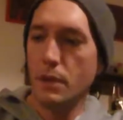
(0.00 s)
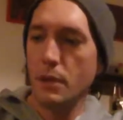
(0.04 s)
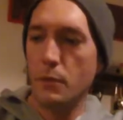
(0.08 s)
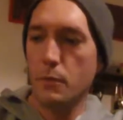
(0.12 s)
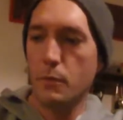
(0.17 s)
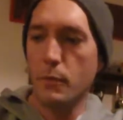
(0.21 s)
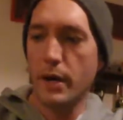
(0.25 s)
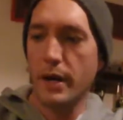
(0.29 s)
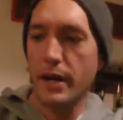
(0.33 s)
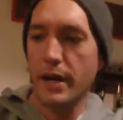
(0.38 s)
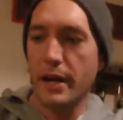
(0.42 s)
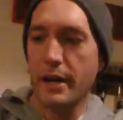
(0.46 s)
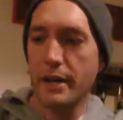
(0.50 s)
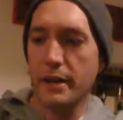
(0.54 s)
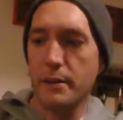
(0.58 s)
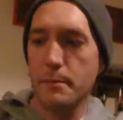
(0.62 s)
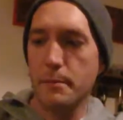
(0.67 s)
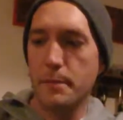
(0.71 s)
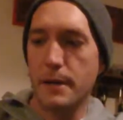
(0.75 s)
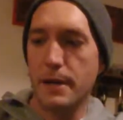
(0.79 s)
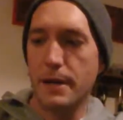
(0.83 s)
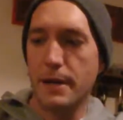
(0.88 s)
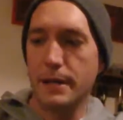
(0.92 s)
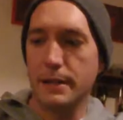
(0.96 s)
Right out of the
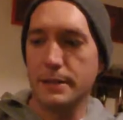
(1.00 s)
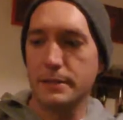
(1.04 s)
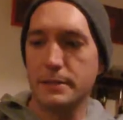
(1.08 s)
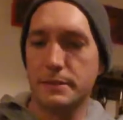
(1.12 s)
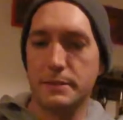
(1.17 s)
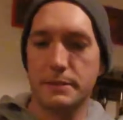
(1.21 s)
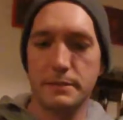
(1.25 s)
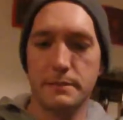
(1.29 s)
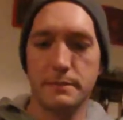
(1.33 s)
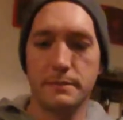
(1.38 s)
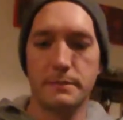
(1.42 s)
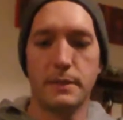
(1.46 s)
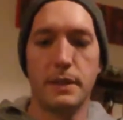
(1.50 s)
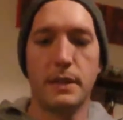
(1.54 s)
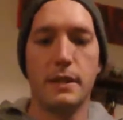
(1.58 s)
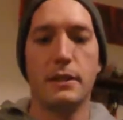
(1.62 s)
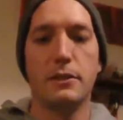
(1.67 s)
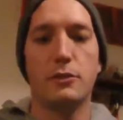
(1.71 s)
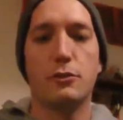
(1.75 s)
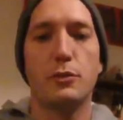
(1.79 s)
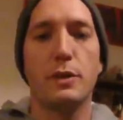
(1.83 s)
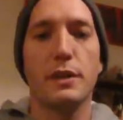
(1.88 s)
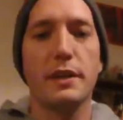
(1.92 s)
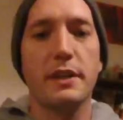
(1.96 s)
box.
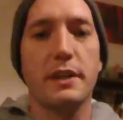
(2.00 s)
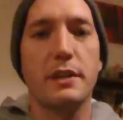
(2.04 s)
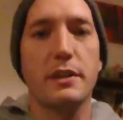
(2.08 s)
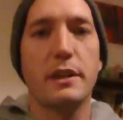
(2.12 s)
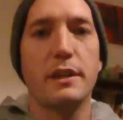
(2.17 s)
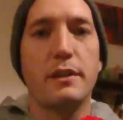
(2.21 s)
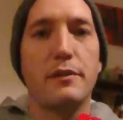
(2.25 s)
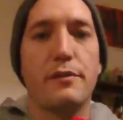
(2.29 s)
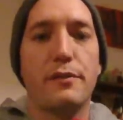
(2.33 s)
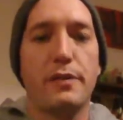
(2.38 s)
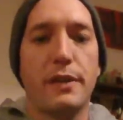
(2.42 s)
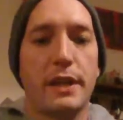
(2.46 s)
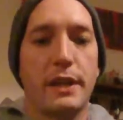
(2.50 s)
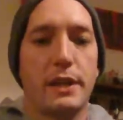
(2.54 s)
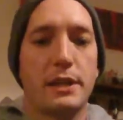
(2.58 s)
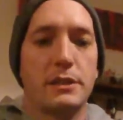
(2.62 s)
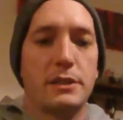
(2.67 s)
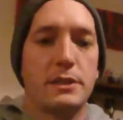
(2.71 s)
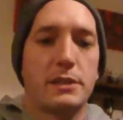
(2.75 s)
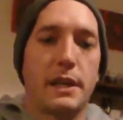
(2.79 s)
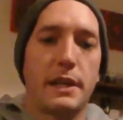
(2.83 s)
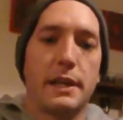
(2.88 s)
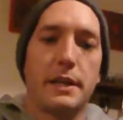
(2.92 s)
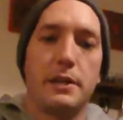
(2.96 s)
It's really clean
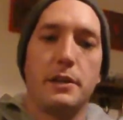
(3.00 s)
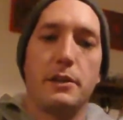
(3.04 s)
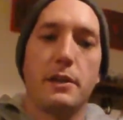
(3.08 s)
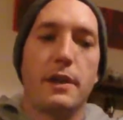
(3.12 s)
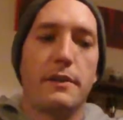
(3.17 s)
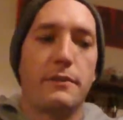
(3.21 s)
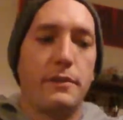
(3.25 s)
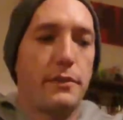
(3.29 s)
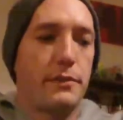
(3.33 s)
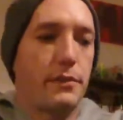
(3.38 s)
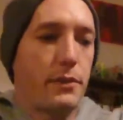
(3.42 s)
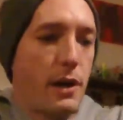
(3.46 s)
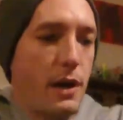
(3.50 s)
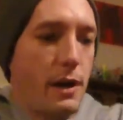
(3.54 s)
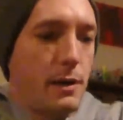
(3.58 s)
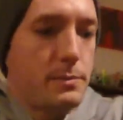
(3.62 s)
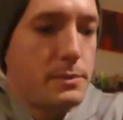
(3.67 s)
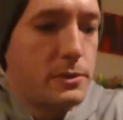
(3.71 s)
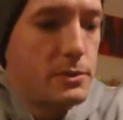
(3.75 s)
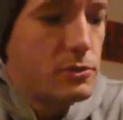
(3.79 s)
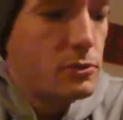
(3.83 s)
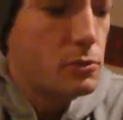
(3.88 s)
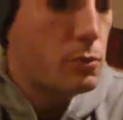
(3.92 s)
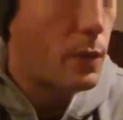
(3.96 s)
finish. You have different
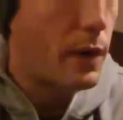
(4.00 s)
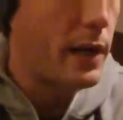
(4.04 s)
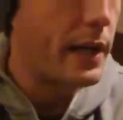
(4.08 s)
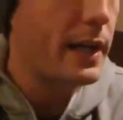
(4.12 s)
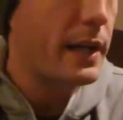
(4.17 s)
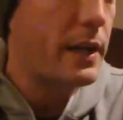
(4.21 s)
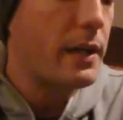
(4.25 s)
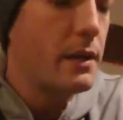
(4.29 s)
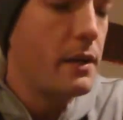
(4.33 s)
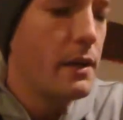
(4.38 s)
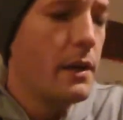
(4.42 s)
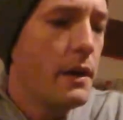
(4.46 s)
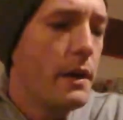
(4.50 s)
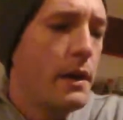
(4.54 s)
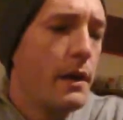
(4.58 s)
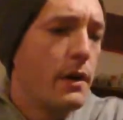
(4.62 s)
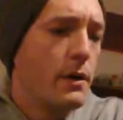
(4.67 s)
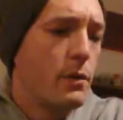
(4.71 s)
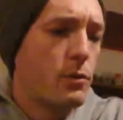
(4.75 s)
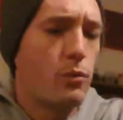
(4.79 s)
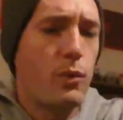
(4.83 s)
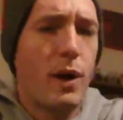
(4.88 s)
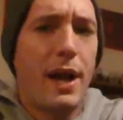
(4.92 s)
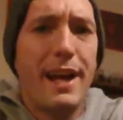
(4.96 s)
options, white,
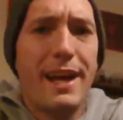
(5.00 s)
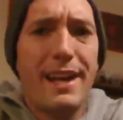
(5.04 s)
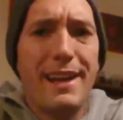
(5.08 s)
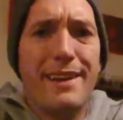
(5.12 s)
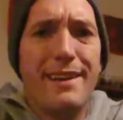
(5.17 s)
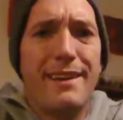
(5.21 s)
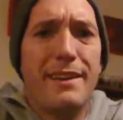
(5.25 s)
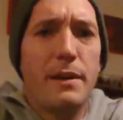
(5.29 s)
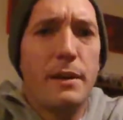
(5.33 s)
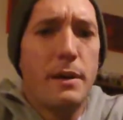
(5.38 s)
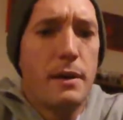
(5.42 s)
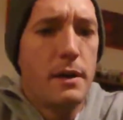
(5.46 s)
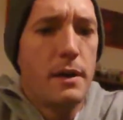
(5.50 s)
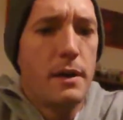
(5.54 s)
red,